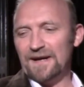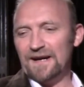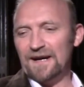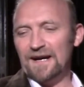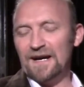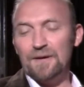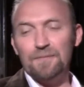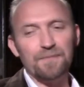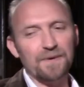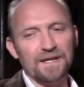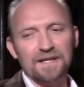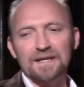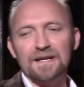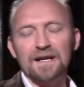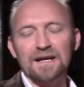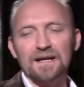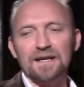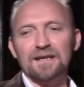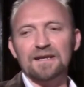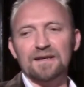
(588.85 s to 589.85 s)

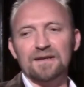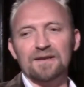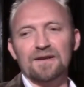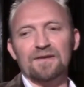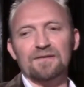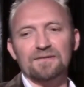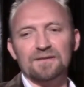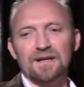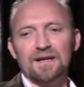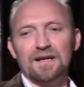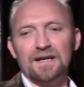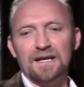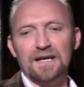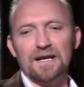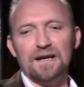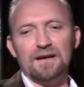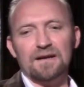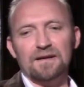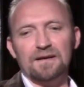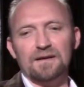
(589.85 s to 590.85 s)
but
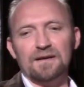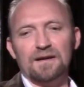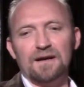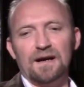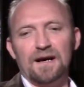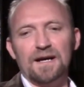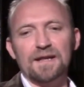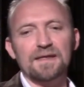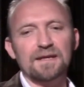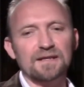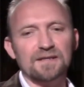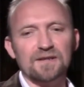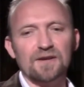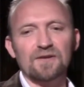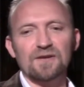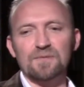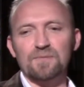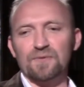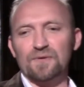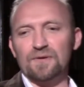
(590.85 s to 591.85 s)
I think
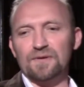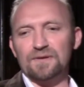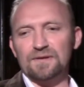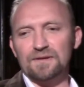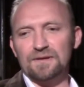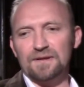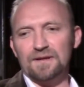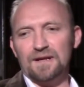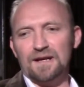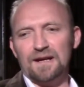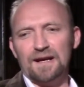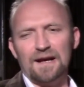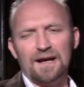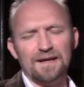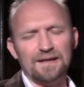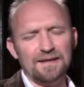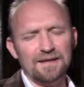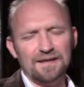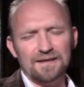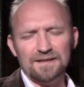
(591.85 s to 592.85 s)
Tony brought,
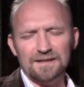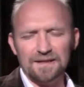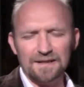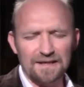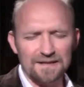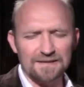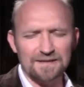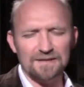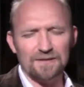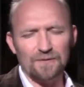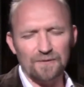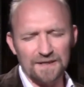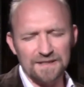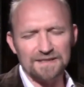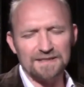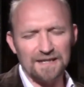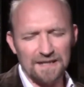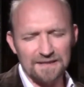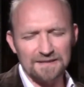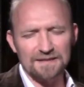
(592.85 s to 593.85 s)
as he
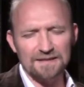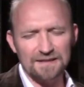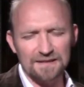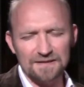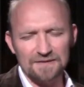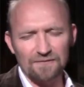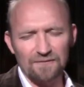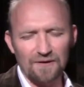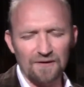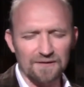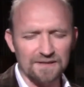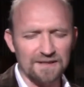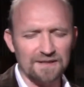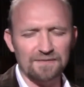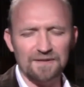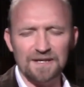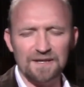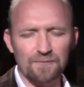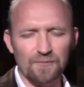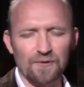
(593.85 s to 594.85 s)
always does in his roles,
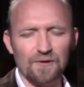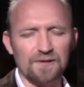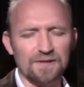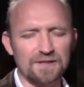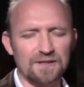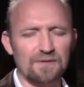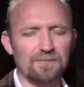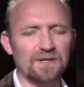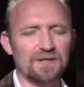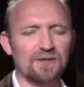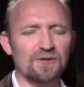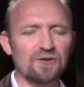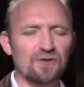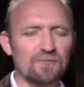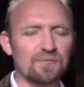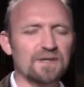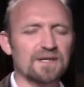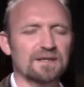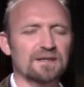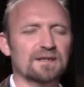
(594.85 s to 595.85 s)
and he brought us so much
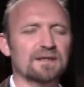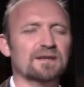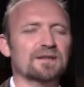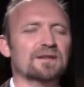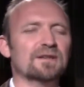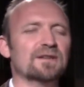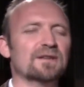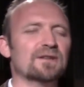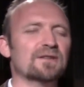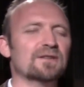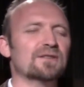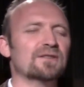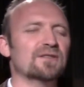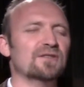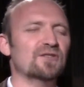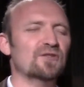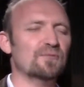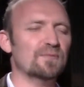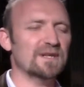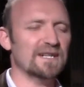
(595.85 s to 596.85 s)
human
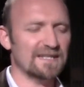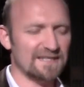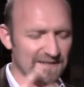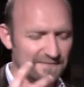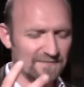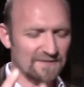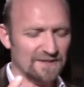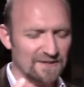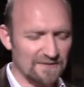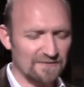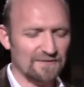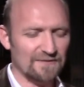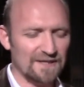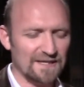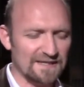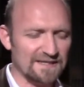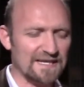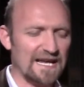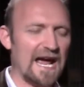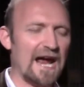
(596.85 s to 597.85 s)
humanism to
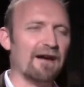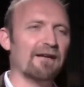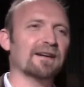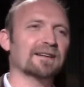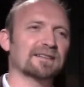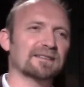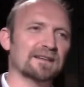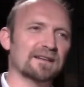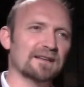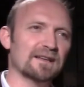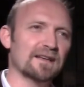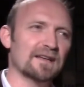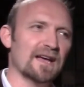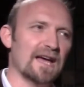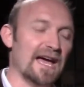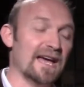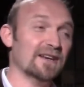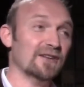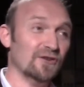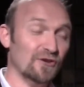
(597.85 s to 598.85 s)
his character
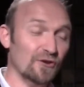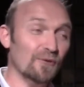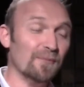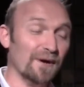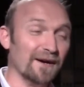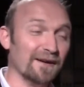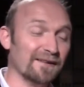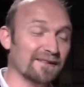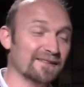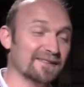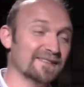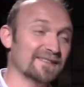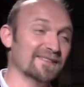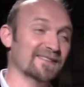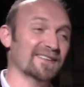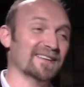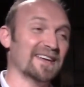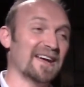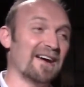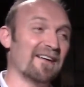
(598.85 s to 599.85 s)
and humour
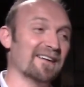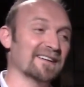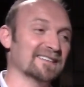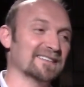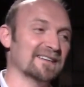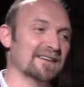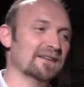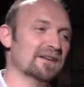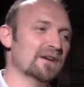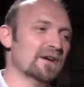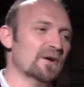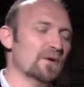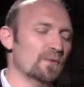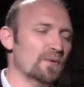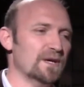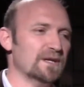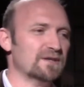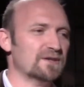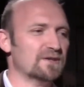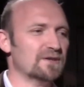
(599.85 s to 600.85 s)
to the character,
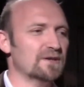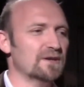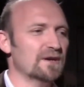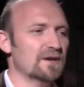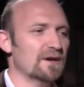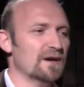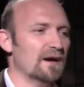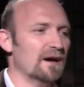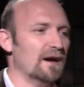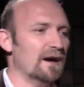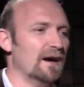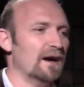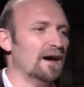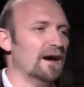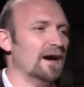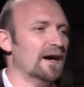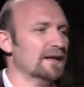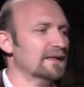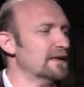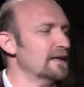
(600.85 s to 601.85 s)
which
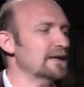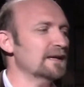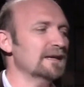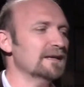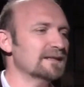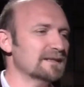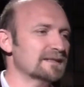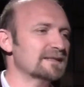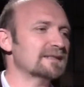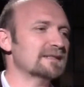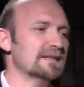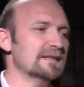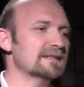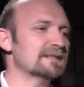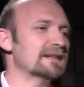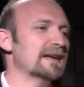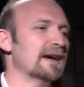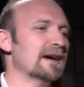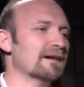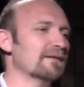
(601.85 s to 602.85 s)
I think he just
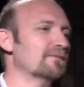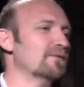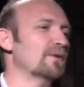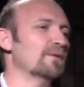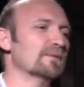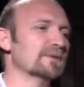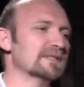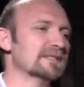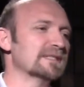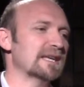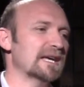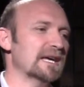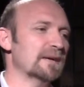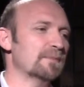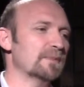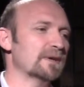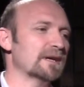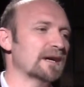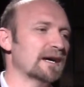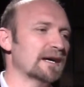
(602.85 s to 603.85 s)
teased out of what there,
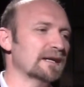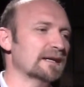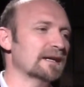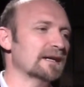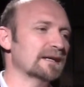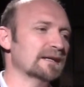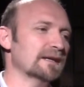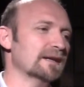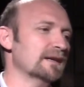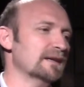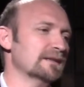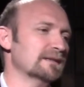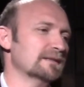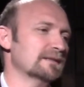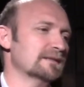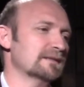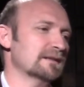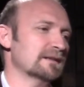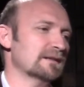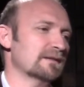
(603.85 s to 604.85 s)
but he
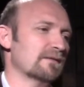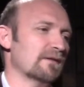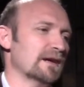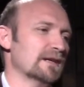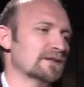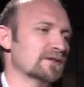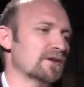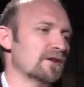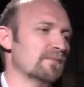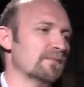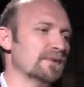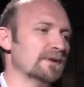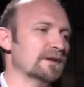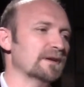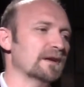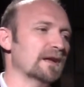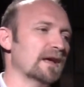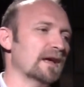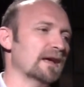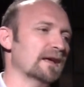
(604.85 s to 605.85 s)
did a great job,
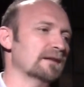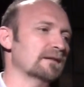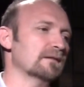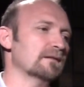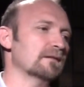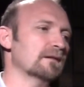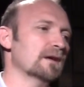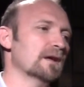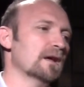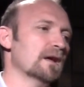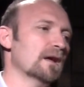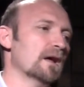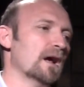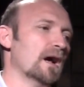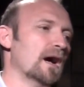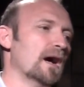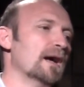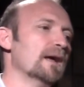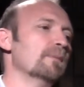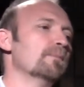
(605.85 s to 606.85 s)
and
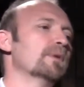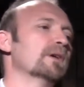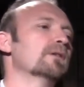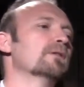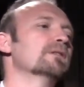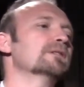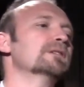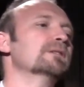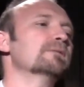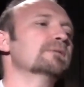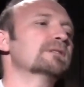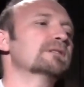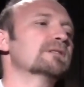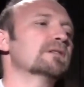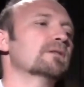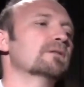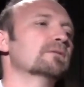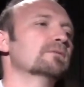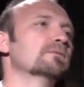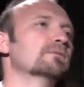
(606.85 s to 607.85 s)
because he was
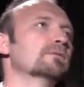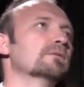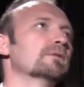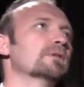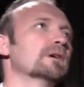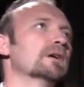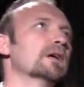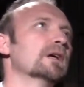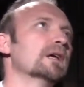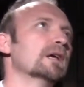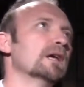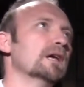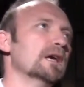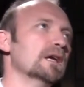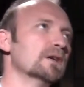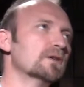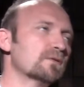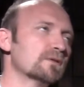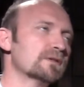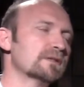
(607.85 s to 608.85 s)
so
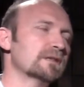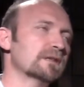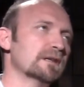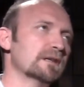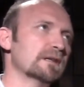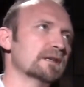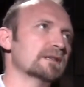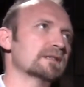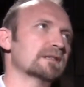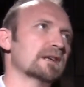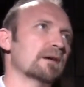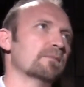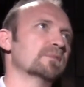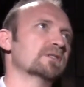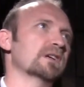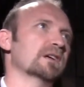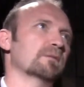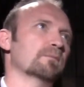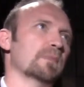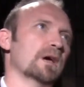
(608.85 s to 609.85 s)
interested in the
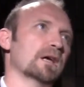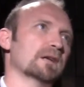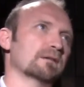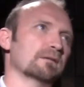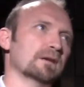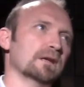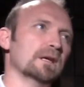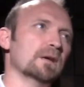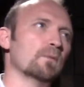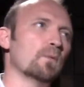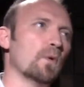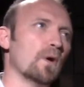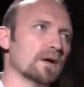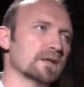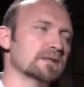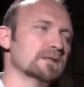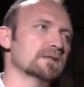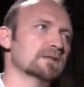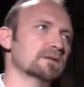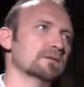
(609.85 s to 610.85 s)
subject matter, and he
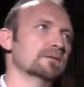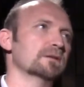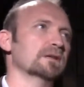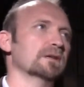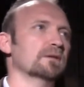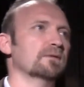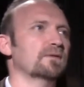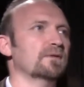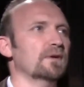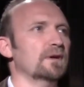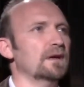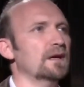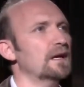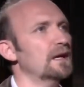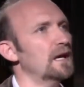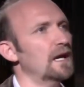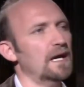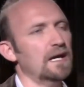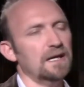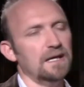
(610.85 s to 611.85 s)
wasn't doing it for
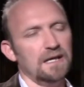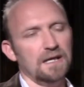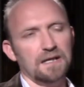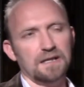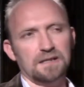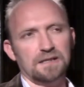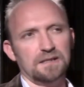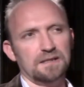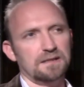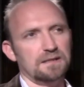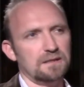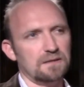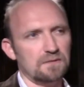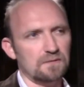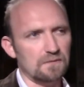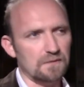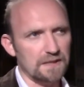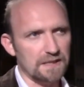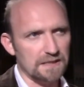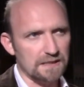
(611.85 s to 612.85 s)
any
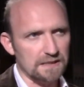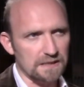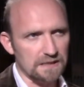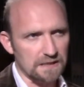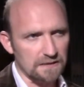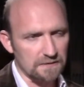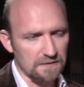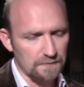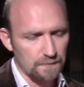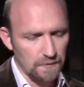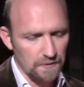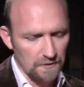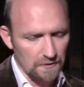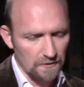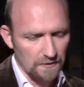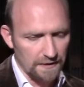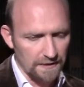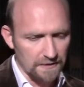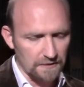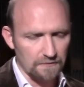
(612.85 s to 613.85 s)
egotistical reasons. He was
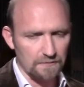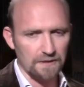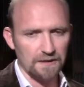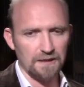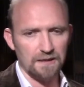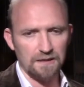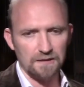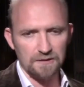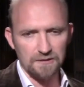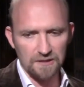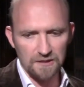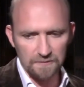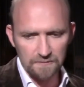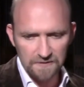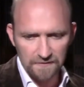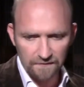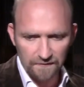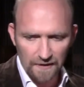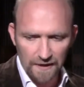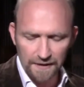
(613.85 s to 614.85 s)
purely doing it in
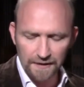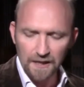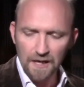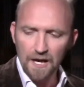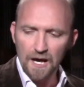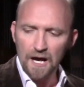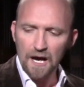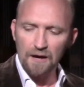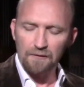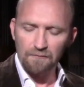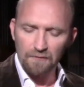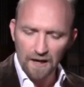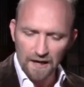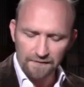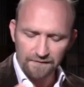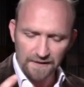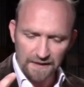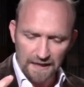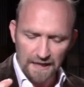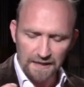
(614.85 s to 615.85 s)
terms of like
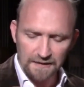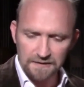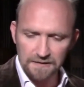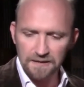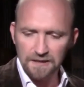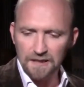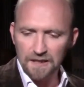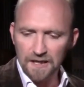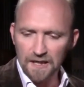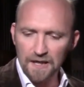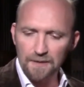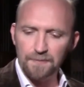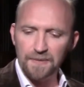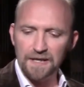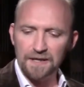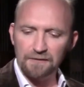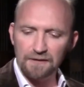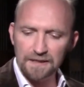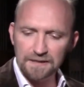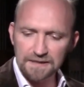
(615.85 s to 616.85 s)
arriving at a
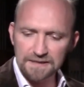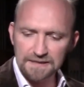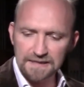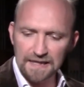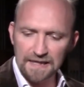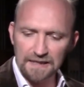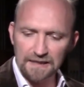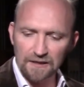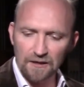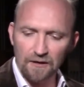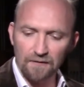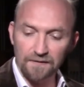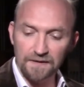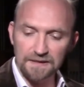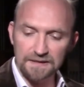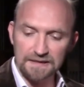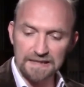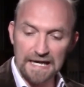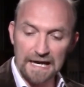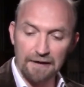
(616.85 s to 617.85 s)
better understanding of
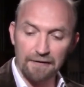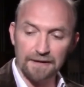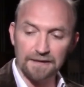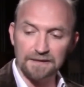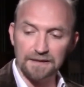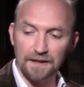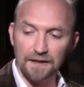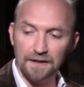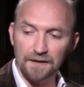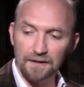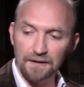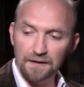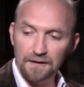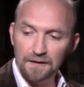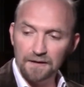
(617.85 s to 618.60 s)
his character.